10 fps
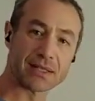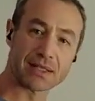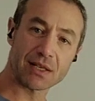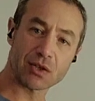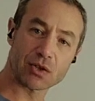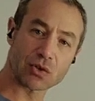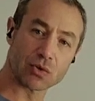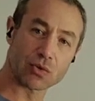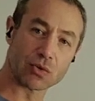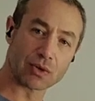tend
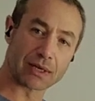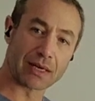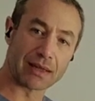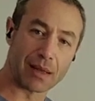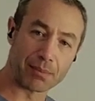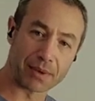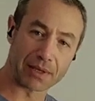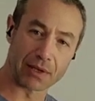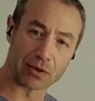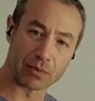to clump
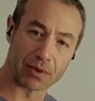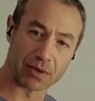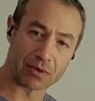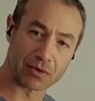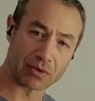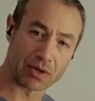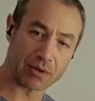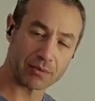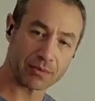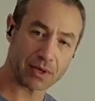it a little bit,
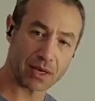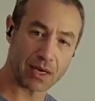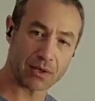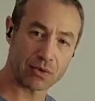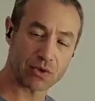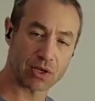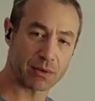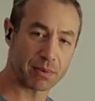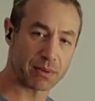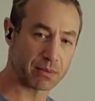right? And usually
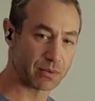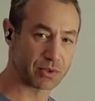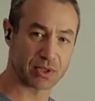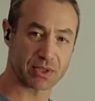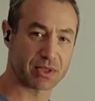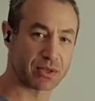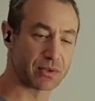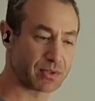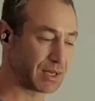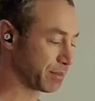people would just
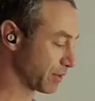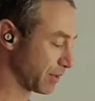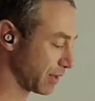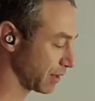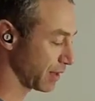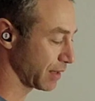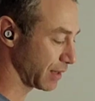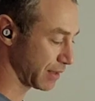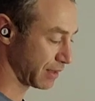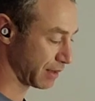temper it
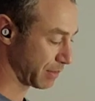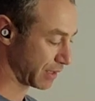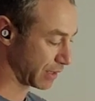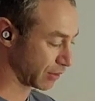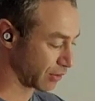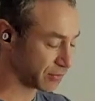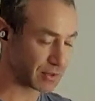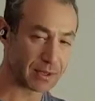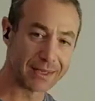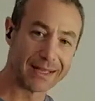and make a coffee.